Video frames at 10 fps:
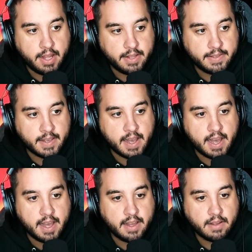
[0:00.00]
It's
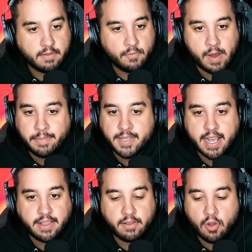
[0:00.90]
a
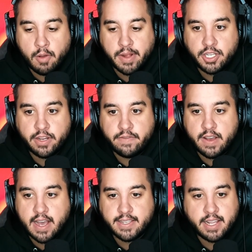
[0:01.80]
website, whole bunch
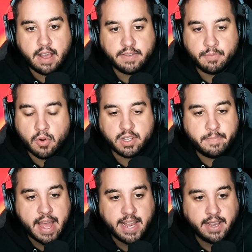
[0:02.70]
of stuff, sports
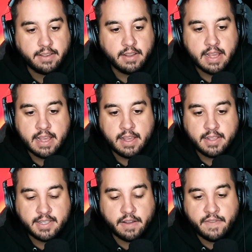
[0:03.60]
betting,
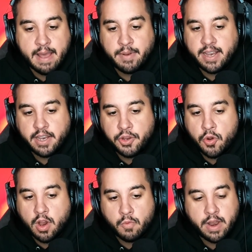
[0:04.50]
stuff happening in New
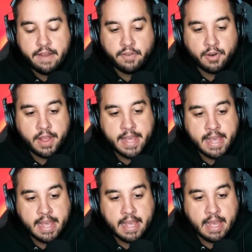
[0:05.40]
York, whatever.
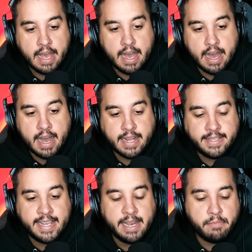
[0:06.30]

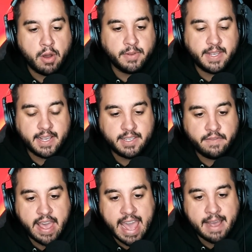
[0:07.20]
Dean Moses
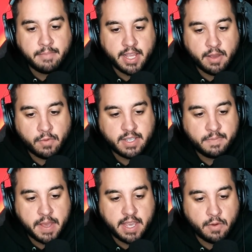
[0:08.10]
of AMNY was
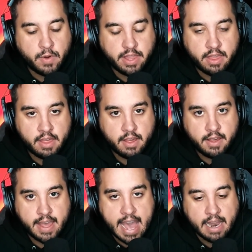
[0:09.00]
speaking with
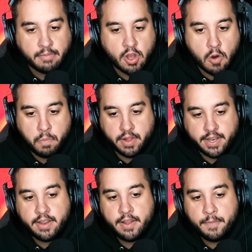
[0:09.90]
Adam Copeland,